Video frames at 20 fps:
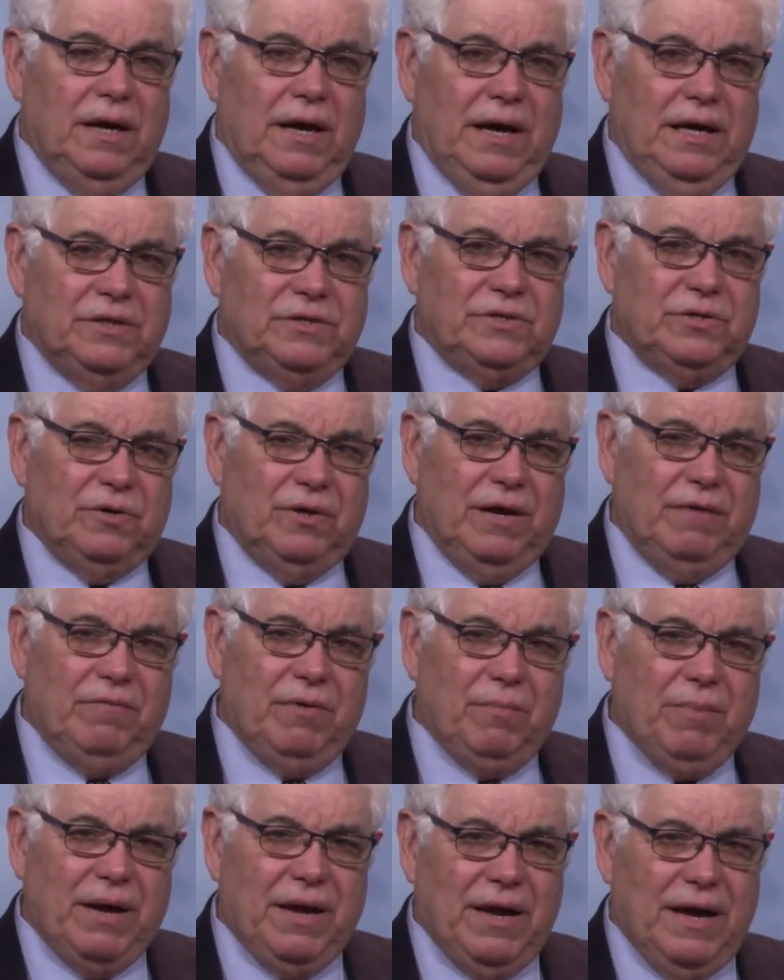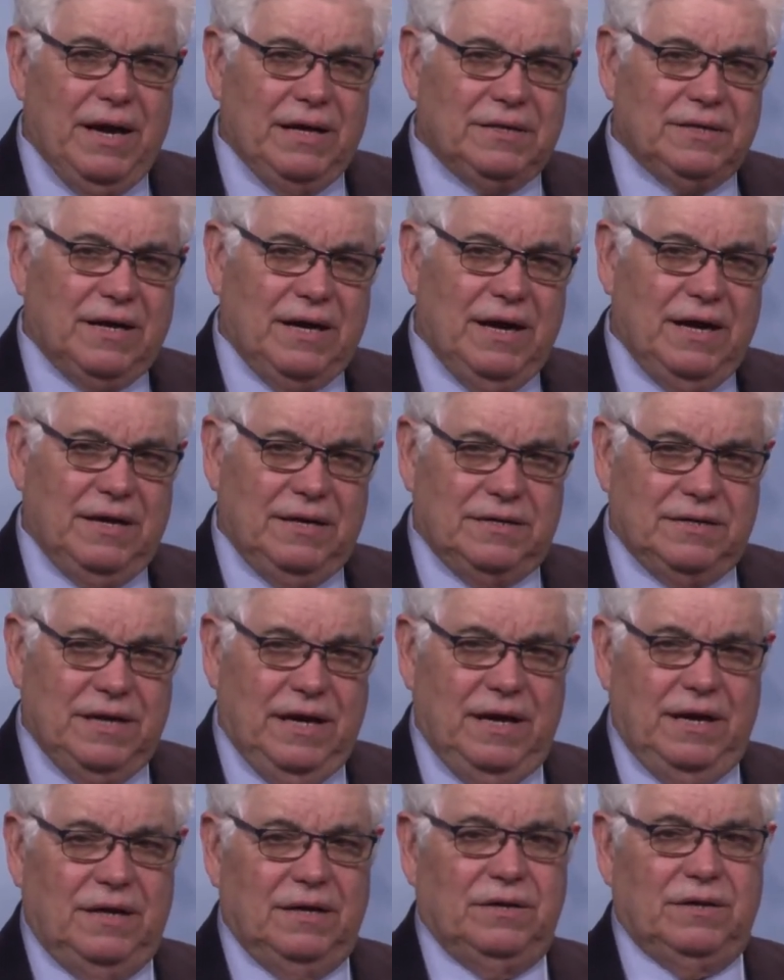and so everybody had to kind of
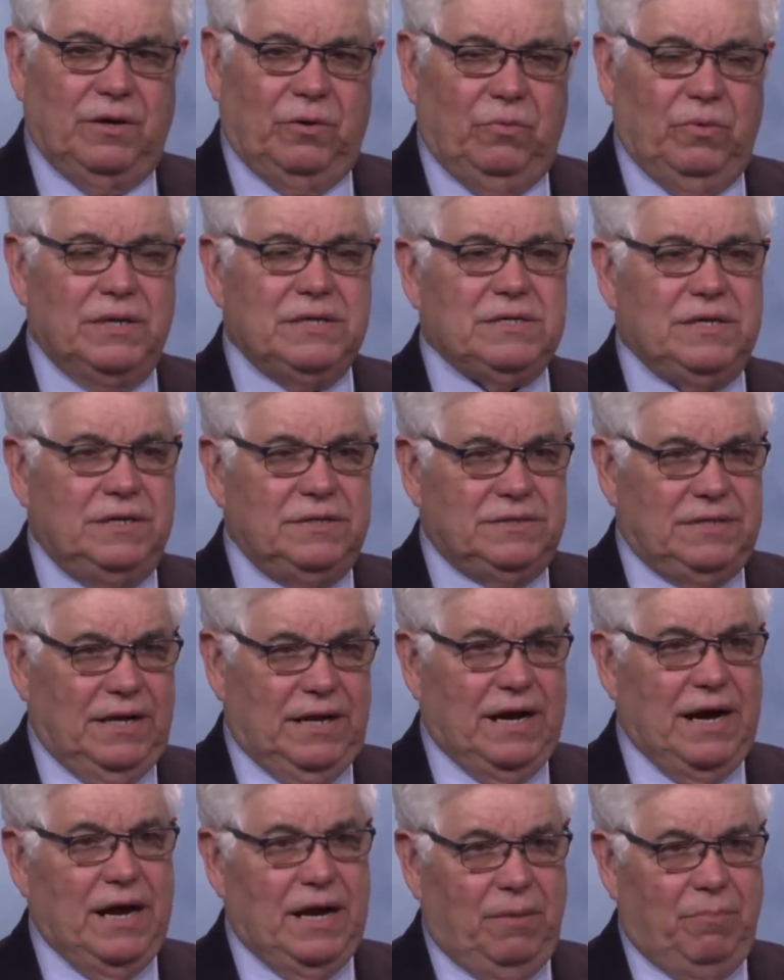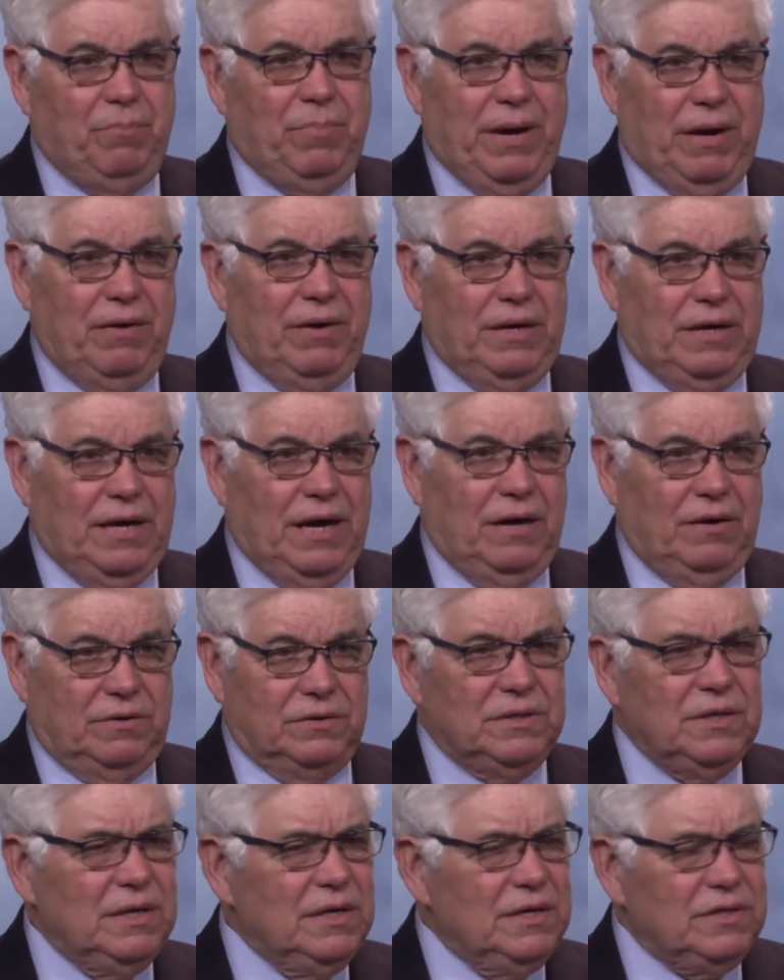take their wish list and kind of pare it
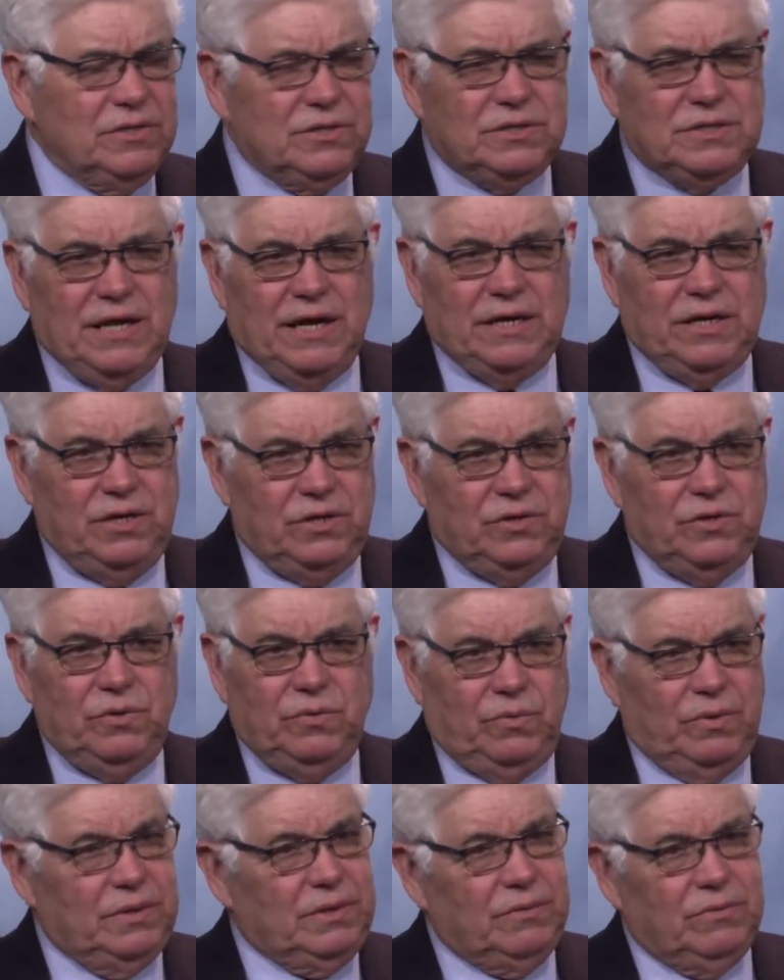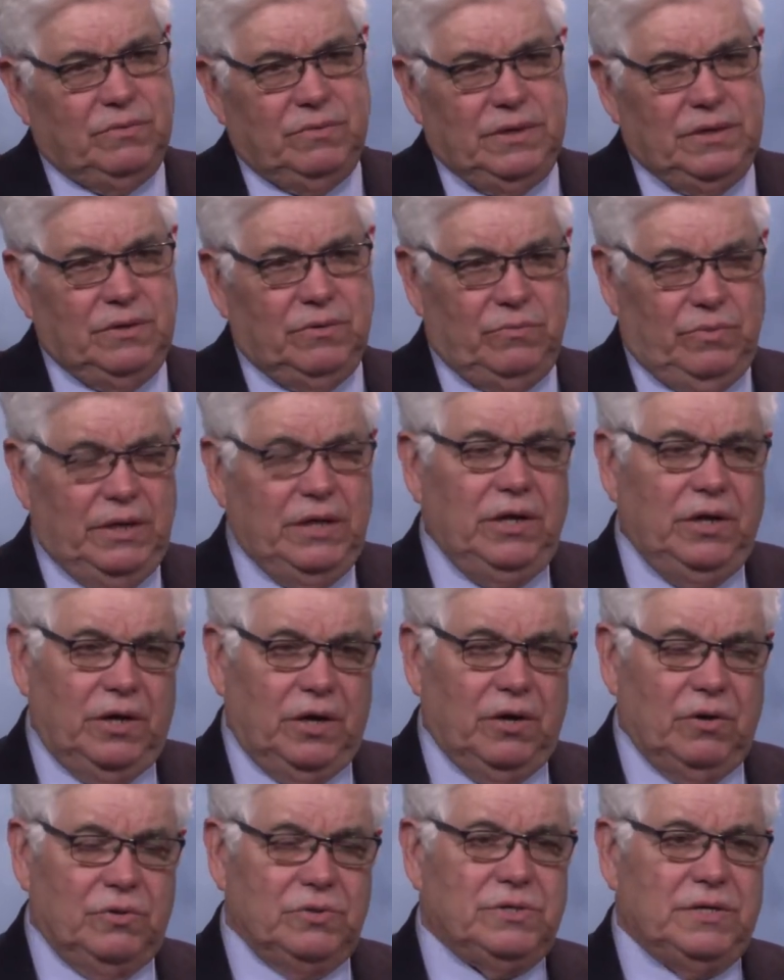down just like you do when when when you
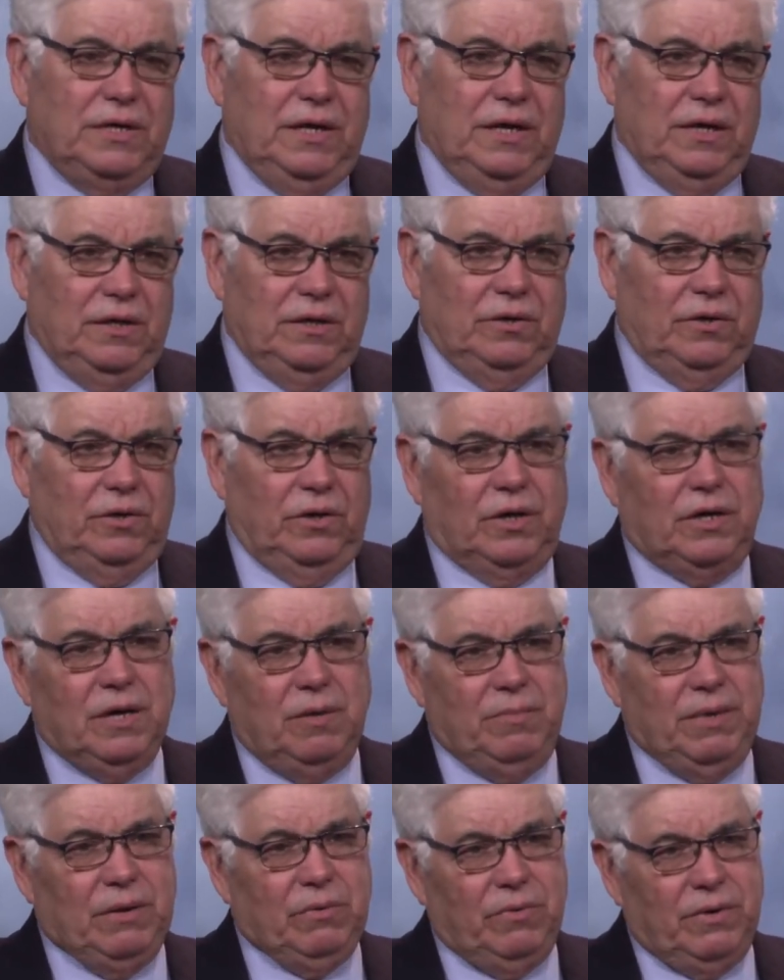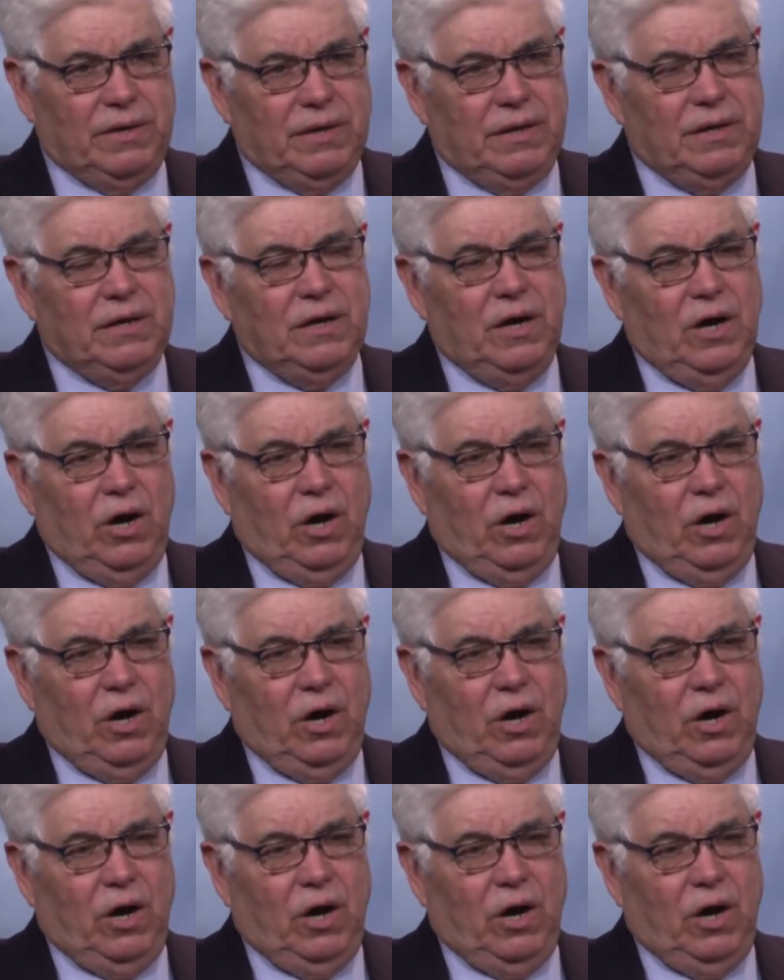negotiate you know you come in with an